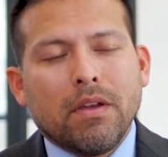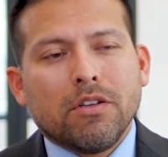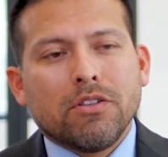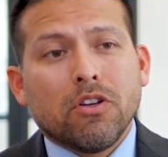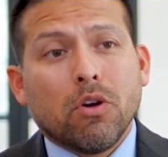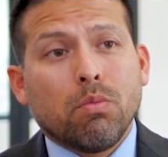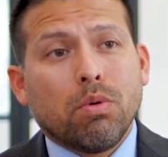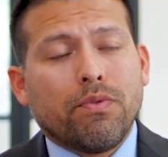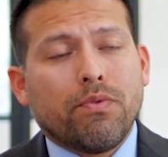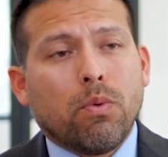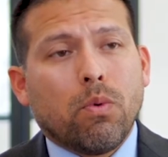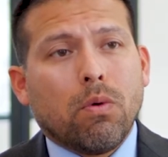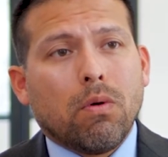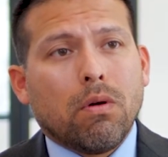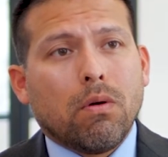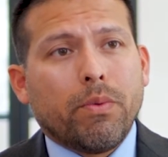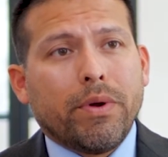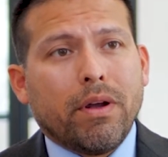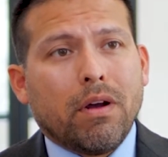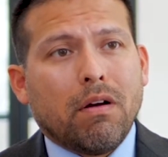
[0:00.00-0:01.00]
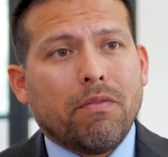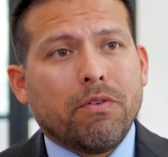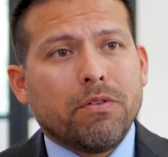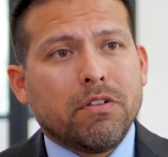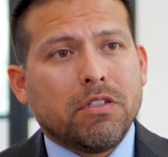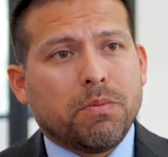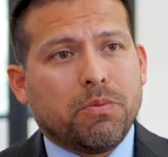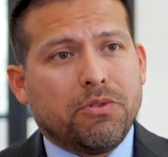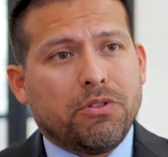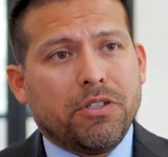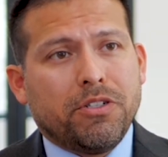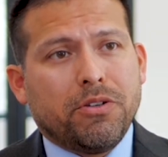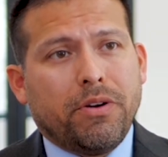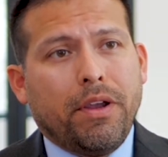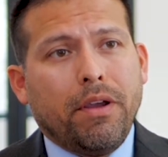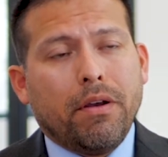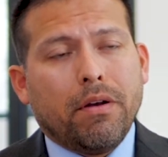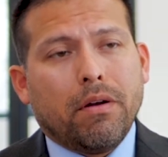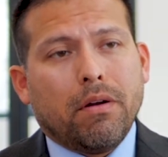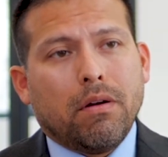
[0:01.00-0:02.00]
So before we offer this procedure
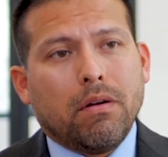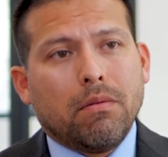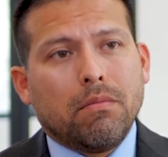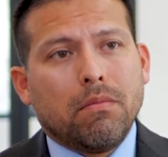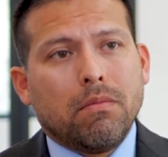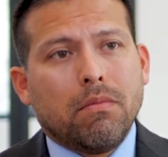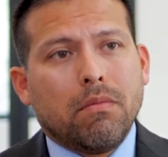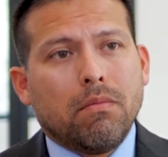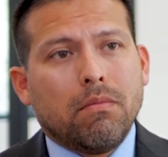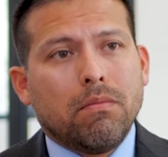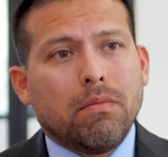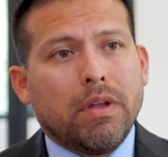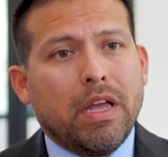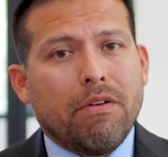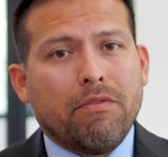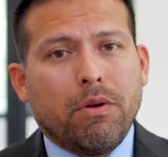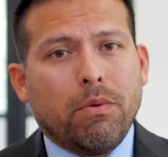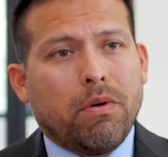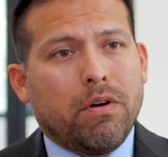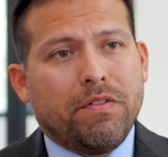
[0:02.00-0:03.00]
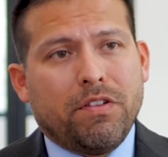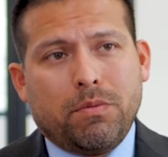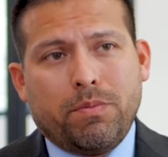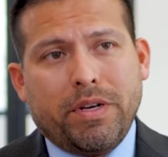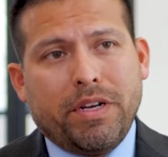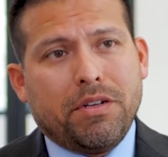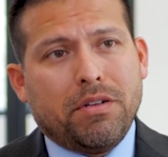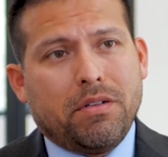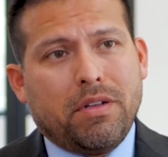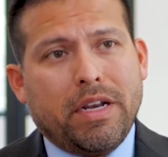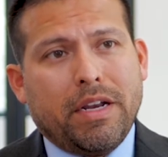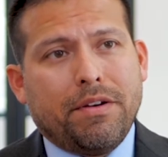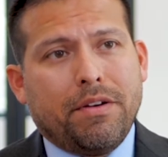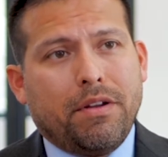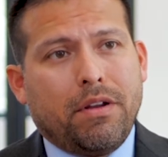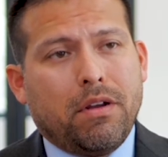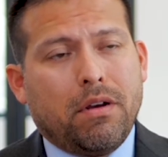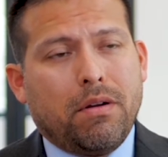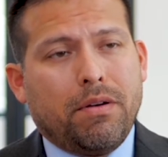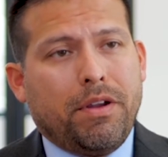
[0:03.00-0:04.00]
here, every one of these patients had to
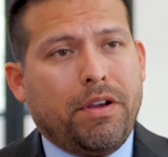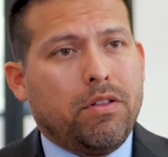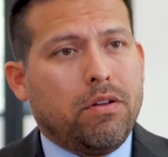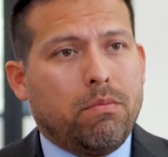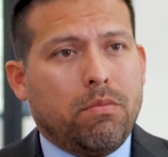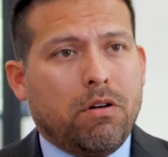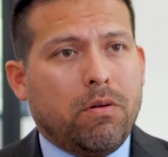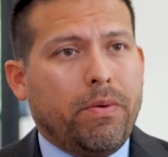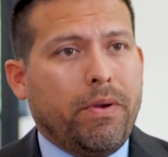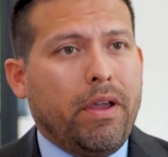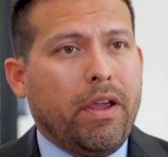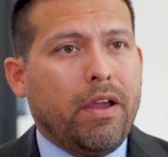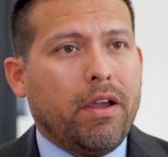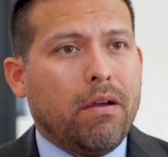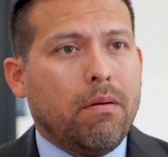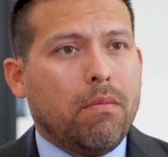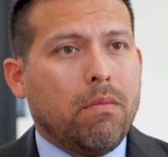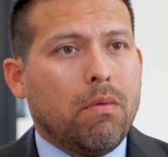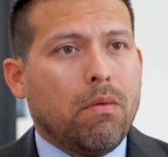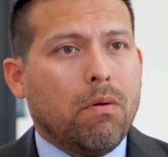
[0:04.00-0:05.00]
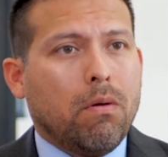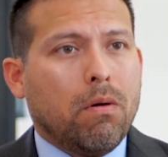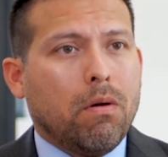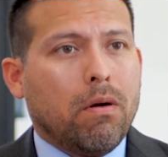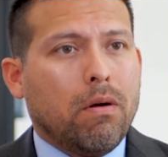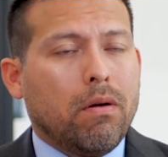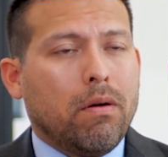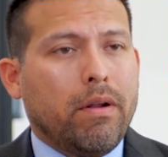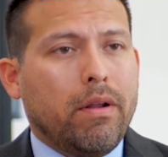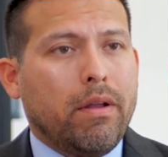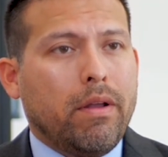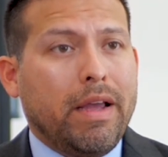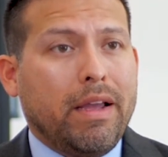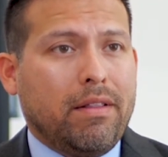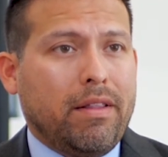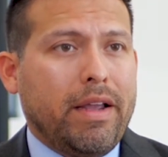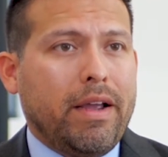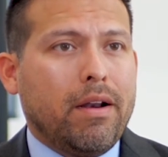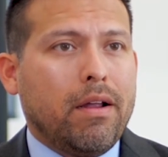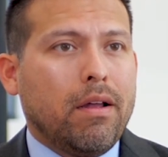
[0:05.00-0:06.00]
go to either Birmingham or
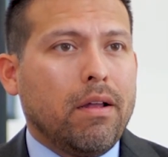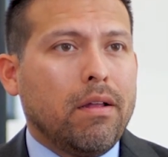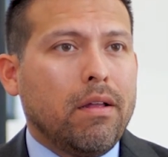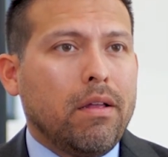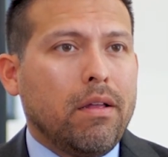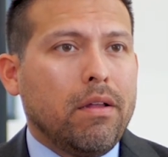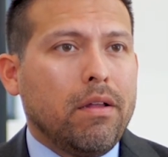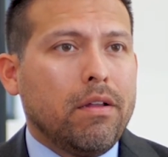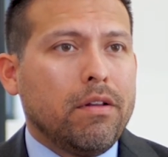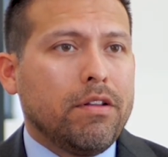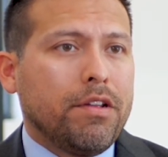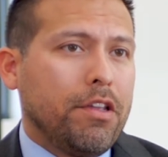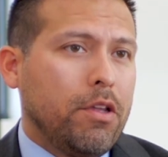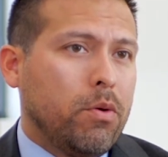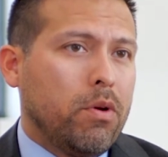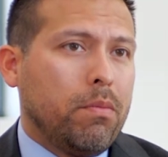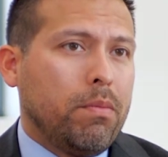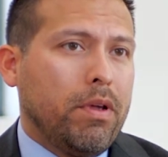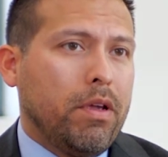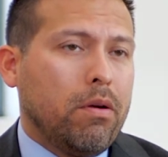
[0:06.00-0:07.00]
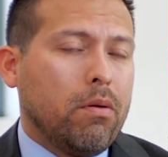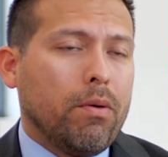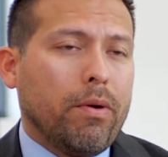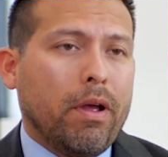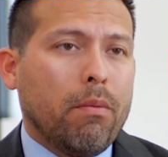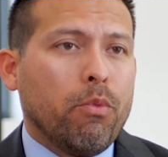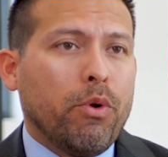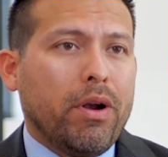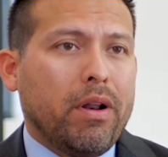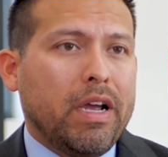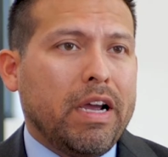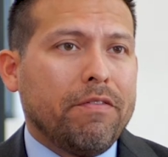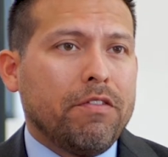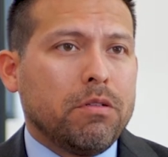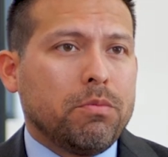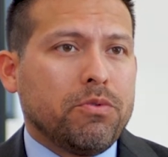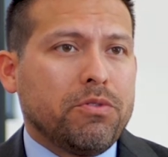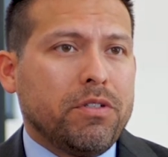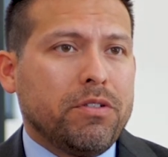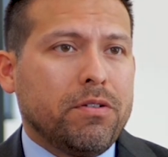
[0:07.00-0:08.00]
Atlanta to UAB or Emory to have
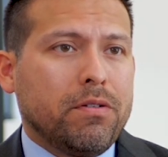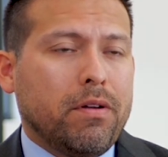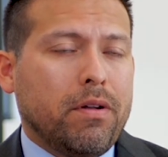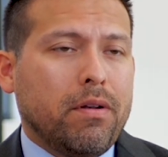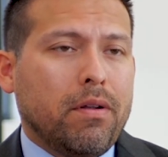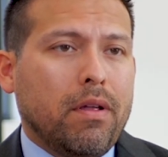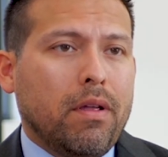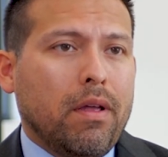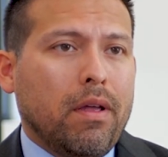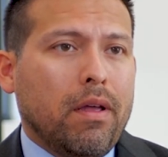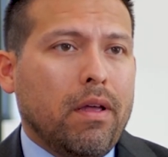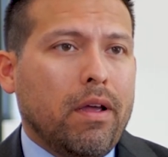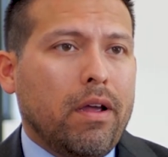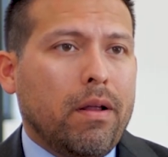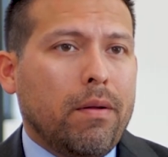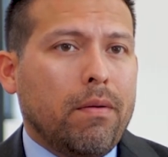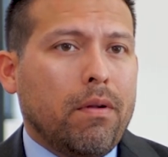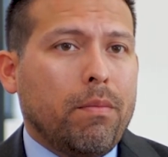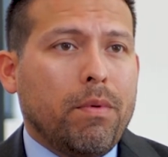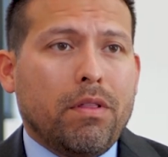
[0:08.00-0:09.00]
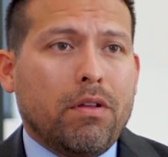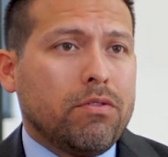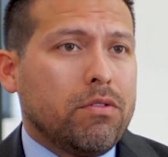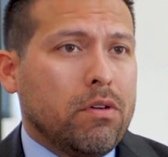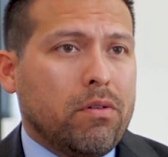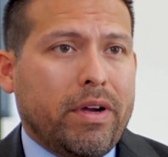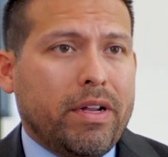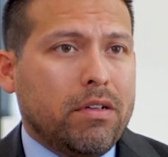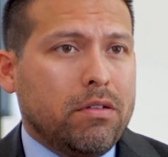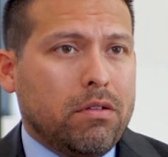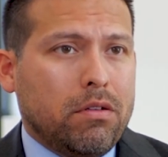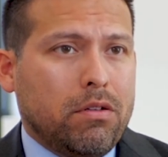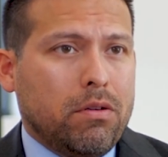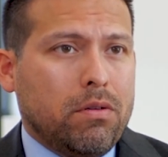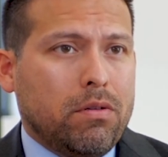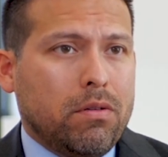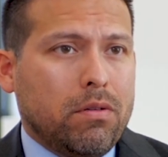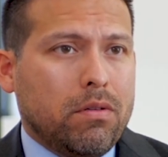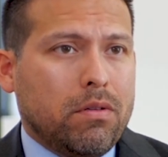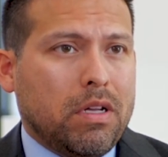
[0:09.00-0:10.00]
this procedure done. And I mean, those are great
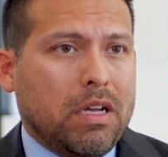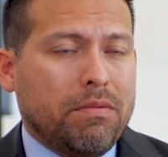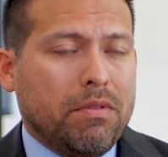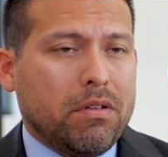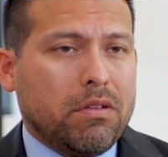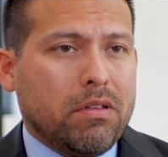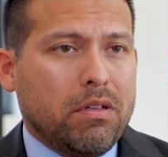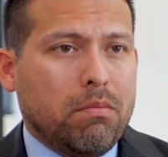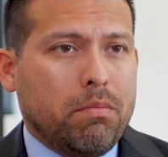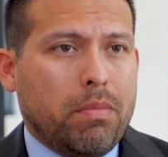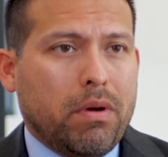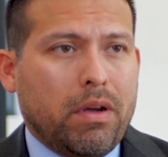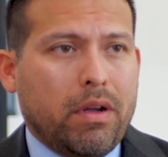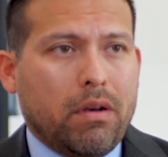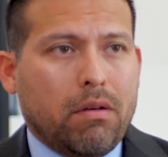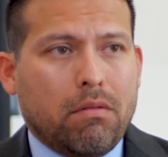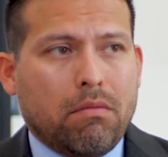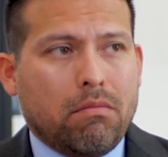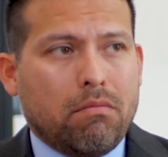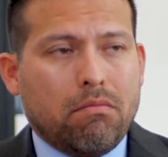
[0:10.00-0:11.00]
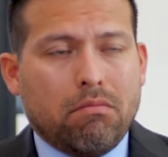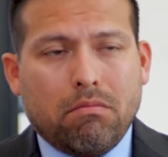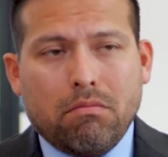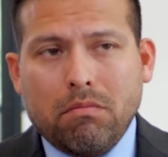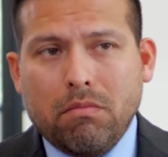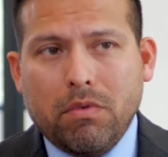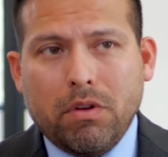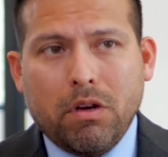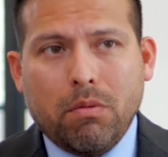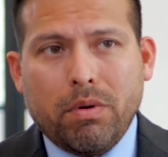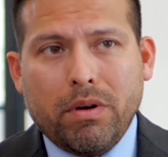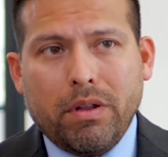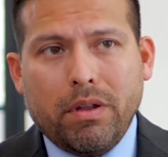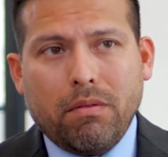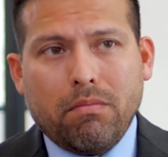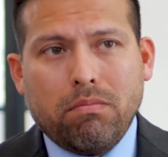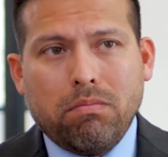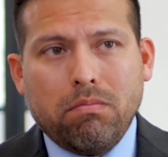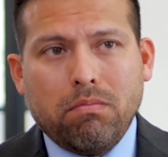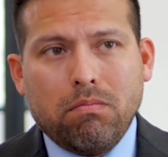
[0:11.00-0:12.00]
institutions, obviously, but
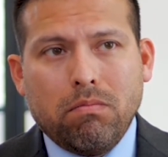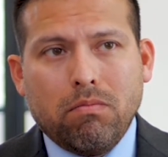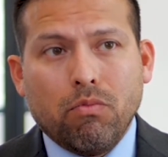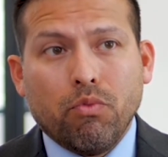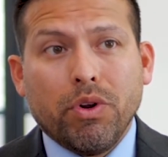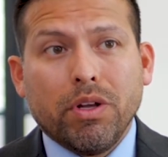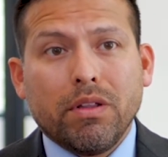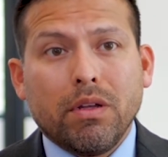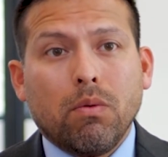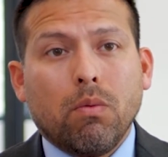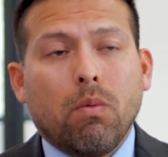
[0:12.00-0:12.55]
nobody really